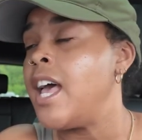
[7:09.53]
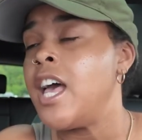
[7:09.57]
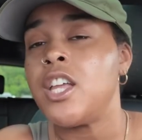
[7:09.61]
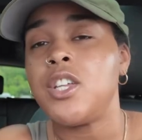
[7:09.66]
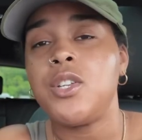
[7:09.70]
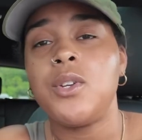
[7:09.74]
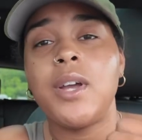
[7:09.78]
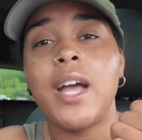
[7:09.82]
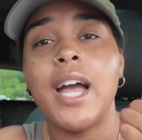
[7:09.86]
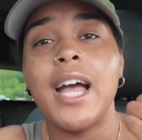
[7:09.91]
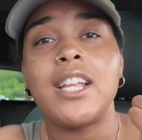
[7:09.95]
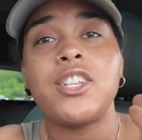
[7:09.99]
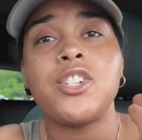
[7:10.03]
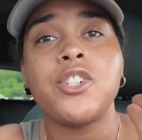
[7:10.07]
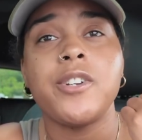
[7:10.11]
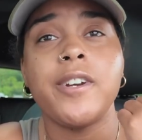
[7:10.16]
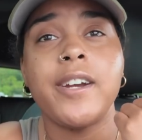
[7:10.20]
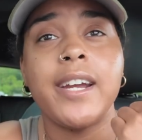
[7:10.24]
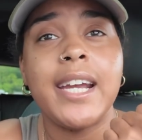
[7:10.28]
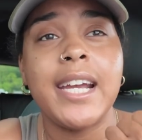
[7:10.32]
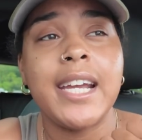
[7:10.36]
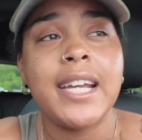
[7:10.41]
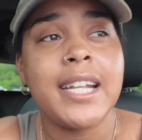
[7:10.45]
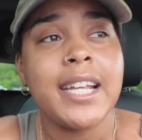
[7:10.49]
You got
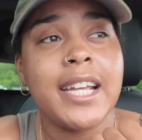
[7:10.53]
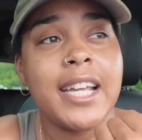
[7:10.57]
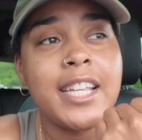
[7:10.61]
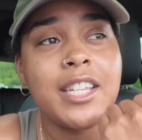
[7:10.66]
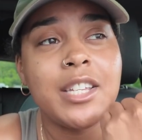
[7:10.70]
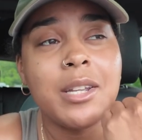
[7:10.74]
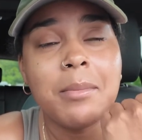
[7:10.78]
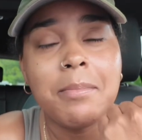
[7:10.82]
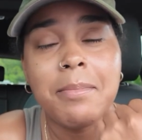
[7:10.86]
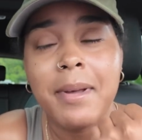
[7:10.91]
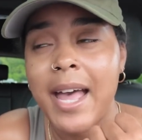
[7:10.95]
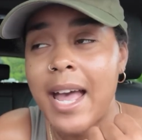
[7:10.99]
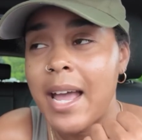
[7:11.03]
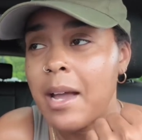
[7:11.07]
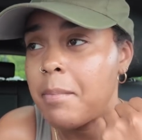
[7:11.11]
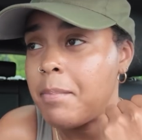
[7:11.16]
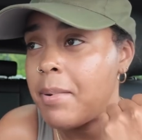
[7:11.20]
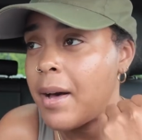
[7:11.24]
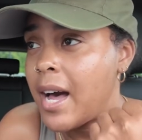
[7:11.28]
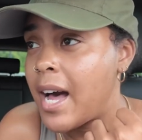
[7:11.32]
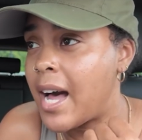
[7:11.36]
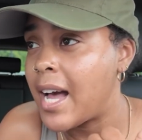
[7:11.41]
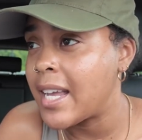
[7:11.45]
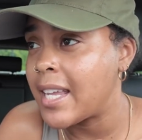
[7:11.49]
trading in your back
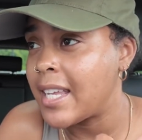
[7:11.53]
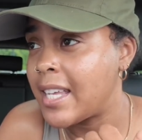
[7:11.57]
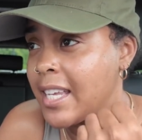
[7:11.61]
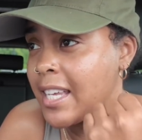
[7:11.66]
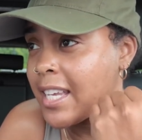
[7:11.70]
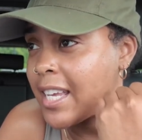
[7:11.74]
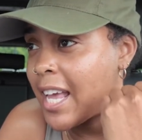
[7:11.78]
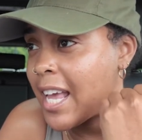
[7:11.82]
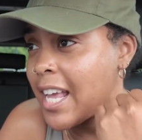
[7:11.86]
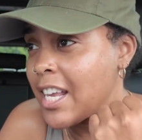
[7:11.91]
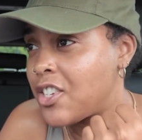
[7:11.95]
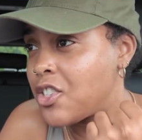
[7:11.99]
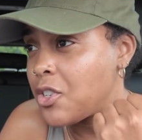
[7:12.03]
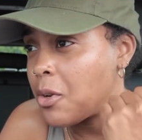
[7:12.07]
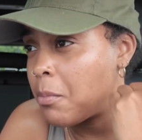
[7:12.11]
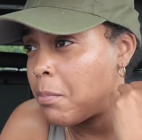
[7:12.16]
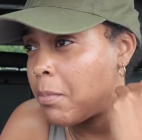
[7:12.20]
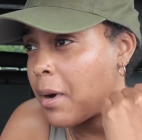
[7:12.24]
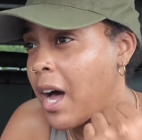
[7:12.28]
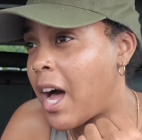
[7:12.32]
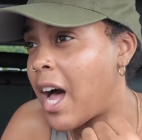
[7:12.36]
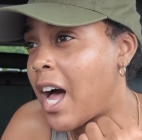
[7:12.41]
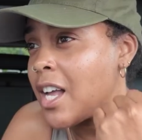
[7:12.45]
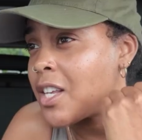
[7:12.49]
pocket in case your
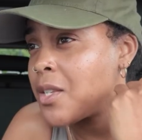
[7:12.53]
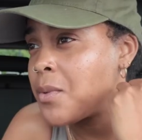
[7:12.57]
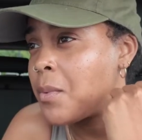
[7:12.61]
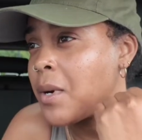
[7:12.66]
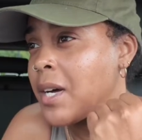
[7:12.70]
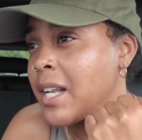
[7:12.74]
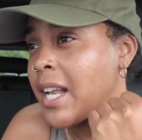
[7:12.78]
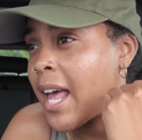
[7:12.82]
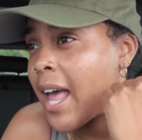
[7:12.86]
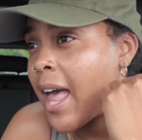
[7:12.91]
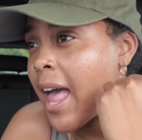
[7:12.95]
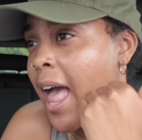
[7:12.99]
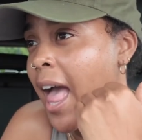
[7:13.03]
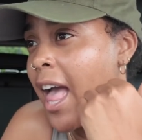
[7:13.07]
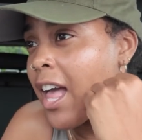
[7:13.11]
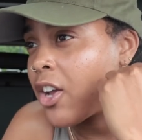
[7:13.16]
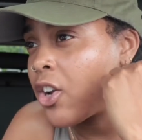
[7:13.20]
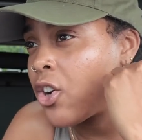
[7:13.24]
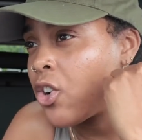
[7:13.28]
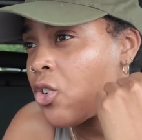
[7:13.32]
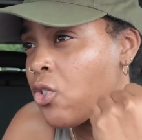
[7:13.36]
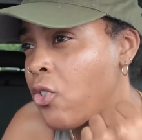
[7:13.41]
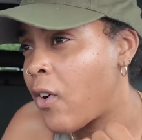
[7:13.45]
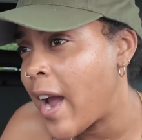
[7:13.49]
boss want to act
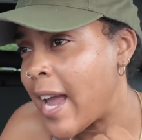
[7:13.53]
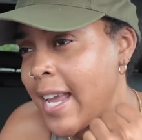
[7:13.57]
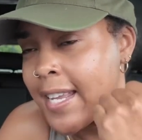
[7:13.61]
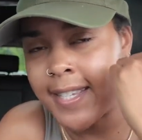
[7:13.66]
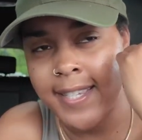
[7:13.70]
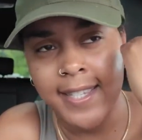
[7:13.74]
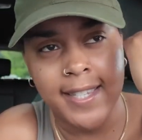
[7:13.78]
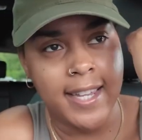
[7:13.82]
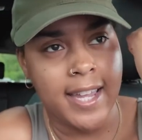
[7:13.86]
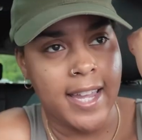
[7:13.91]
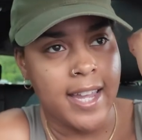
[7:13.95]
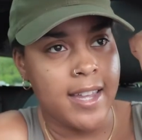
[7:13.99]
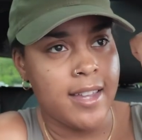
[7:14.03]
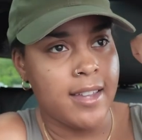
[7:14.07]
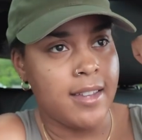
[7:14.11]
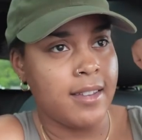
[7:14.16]
crazy.